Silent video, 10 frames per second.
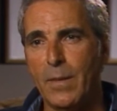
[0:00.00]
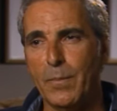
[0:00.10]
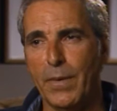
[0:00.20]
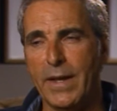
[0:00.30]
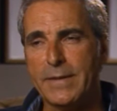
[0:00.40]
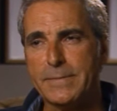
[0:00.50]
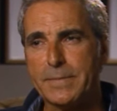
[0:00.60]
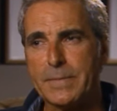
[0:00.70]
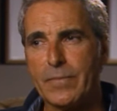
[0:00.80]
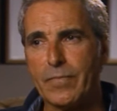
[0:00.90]
But
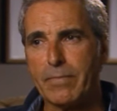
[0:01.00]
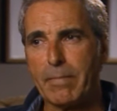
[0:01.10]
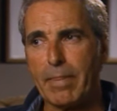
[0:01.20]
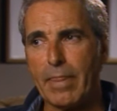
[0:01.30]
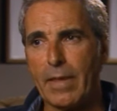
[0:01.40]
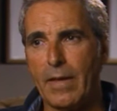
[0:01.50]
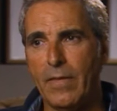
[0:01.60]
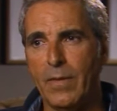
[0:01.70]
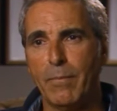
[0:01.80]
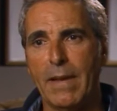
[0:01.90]

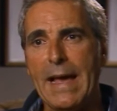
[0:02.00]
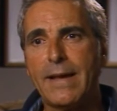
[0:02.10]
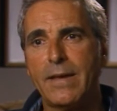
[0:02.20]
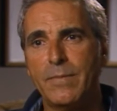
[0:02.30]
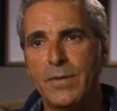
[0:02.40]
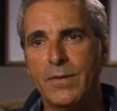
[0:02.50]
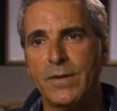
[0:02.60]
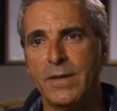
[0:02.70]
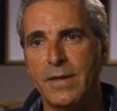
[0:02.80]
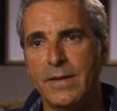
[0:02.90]
the black community